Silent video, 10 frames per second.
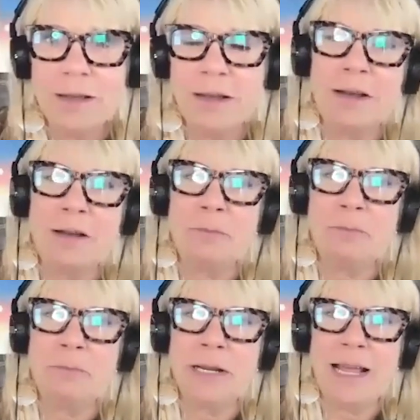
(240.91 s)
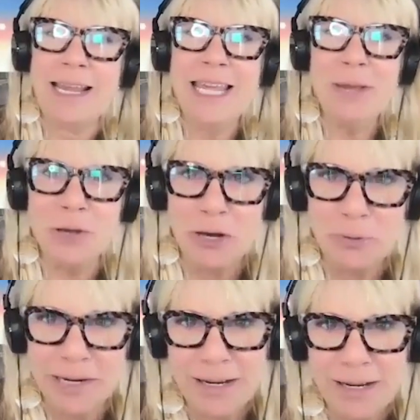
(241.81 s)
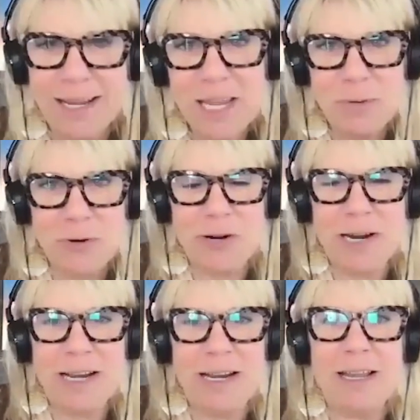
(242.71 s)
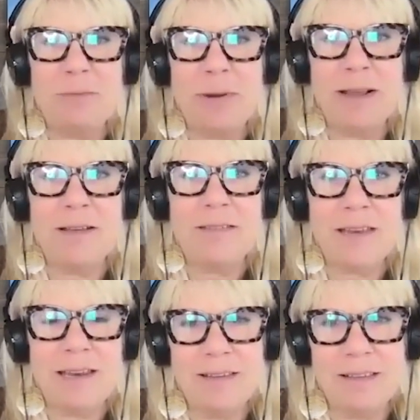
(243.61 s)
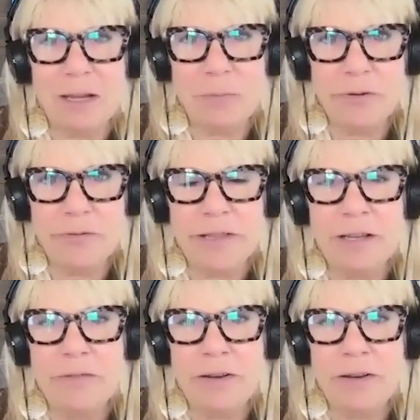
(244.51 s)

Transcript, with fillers: Um, but I keep going and keep creating it because it is a labor of love.